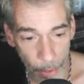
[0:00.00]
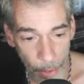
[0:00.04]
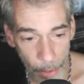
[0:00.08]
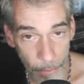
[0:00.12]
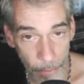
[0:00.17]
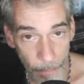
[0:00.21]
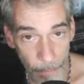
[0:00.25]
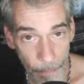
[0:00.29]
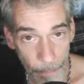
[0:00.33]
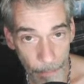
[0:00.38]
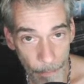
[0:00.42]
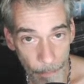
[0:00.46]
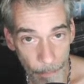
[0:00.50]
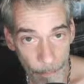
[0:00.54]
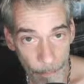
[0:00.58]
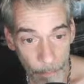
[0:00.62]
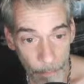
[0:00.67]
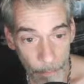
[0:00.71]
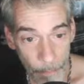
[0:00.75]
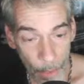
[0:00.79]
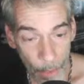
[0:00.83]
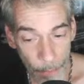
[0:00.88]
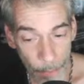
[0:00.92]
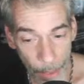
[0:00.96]
That's the
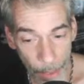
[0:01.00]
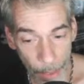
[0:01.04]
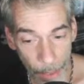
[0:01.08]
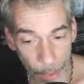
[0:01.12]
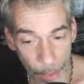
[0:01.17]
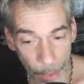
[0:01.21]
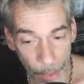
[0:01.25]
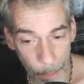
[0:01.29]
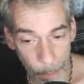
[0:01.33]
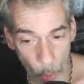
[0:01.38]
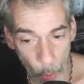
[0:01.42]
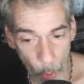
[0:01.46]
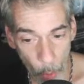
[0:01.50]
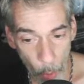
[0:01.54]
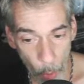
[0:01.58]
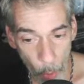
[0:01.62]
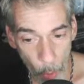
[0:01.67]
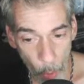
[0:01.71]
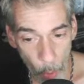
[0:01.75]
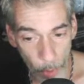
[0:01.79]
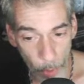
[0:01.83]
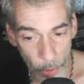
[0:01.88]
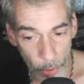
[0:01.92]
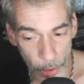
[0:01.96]
point where channeling
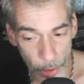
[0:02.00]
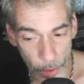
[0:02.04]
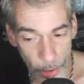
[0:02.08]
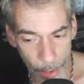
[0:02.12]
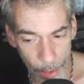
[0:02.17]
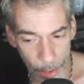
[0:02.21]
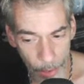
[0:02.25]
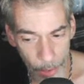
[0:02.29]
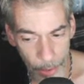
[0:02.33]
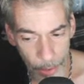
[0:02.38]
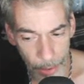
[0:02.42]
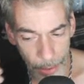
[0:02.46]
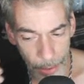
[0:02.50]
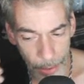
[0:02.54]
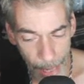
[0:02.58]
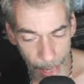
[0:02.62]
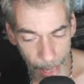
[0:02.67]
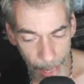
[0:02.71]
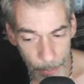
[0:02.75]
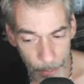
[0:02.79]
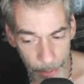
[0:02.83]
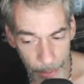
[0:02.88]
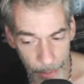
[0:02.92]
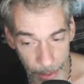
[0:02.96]
can begin.
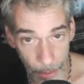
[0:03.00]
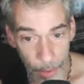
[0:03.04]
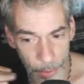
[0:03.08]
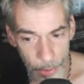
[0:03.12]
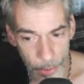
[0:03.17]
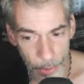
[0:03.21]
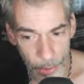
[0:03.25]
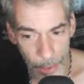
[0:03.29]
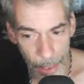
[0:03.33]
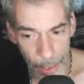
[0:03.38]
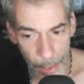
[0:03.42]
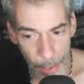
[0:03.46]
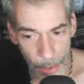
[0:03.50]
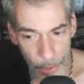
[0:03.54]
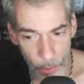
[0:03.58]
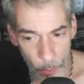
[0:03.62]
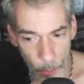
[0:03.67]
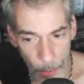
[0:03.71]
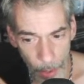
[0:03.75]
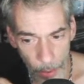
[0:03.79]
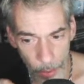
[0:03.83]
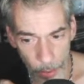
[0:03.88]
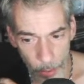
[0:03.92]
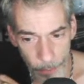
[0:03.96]
That's the stage
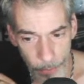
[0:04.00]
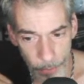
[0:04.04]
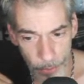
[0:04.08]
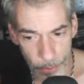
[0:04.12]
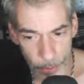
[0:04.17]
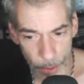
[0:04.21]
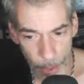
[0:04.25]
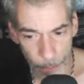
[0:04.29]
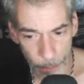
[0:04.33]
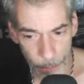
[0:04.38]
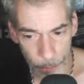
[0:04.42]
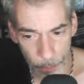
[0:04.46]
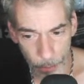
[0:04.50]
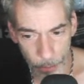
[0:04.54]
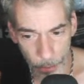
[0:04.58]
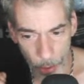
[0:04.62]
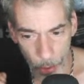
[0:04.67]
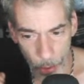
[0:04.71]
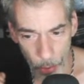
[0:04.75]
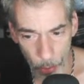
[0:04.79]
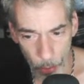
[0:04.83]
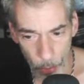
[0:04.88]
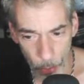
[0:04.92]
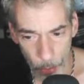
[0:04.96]
where you've set the
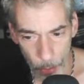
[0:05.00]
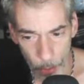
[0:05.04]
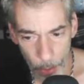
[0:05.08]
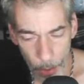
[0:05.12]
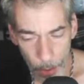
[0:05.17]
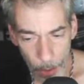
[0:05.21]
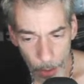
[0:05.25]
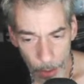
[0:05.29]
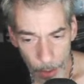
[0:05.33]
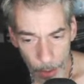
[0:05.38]
tone.